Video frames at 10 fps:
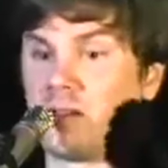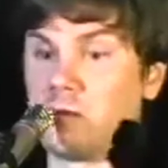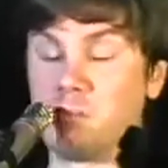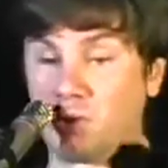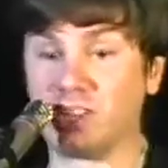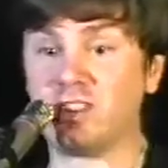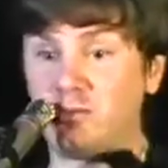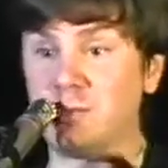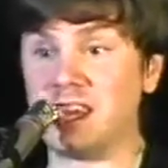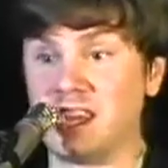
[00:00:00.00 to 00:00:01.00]
believe
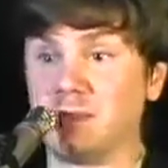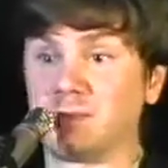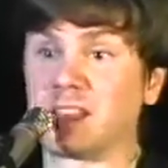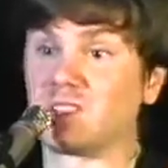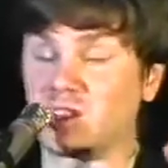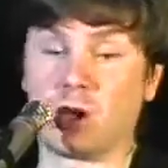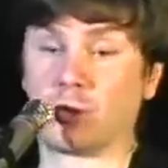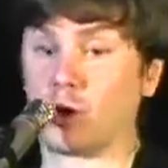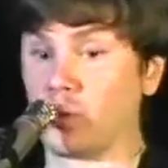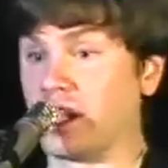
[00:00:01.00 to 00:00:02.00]
me, South
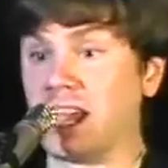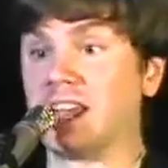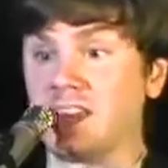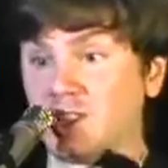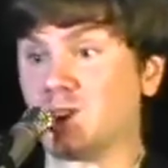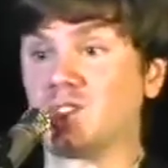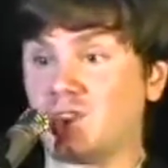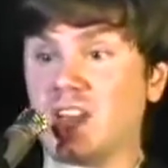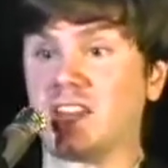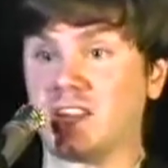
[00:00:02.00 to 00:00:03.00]
Korea isn't
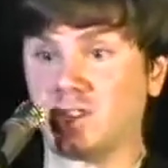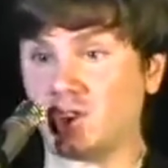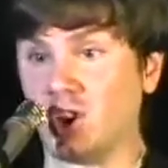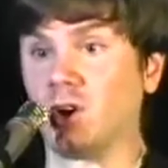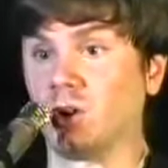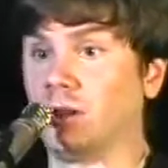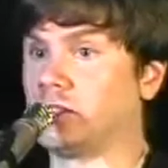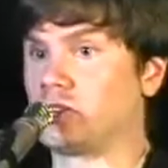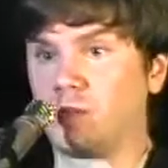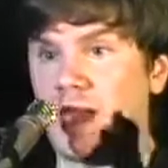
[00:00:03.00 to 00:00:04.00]
standing still.
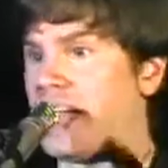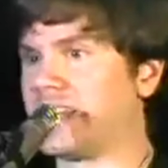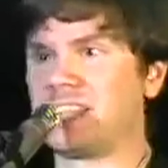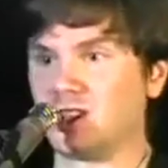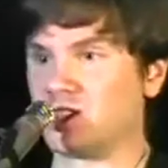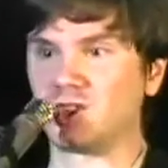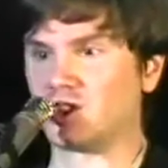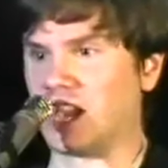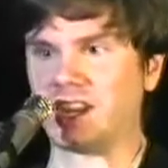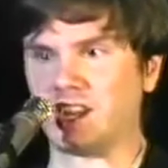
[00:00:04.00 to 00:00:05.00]
Japan isn't
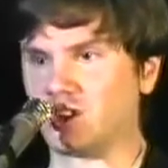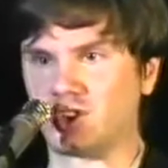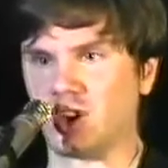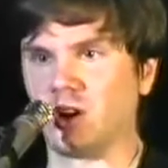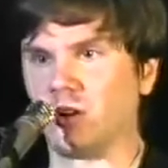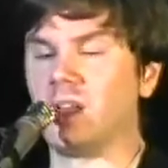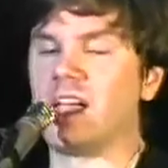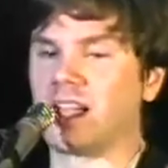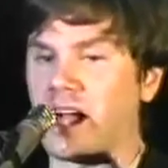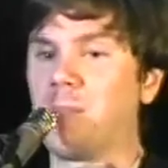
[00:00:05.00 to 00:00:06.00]
standing still.
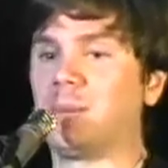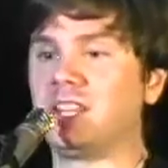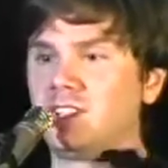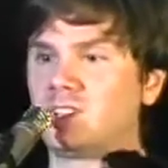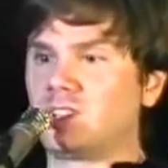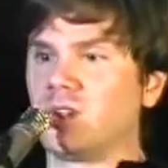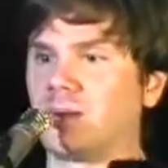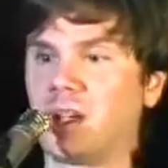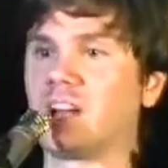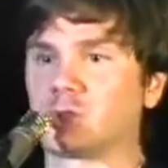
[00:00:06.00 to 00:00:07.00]
Companies, uh,
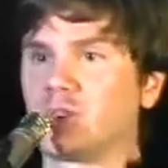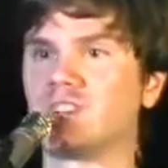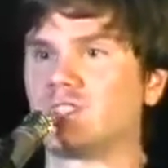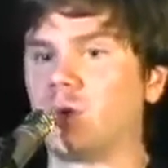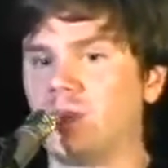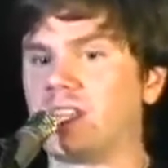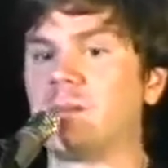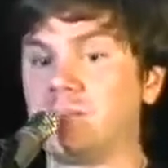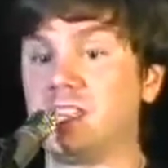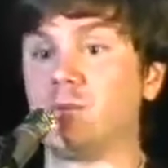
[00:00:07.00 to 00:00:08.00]
countries that we
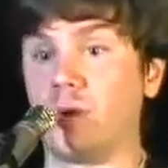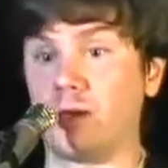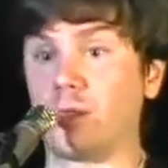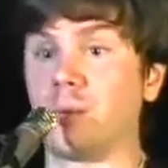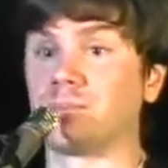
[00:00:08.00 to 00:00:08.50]
compete with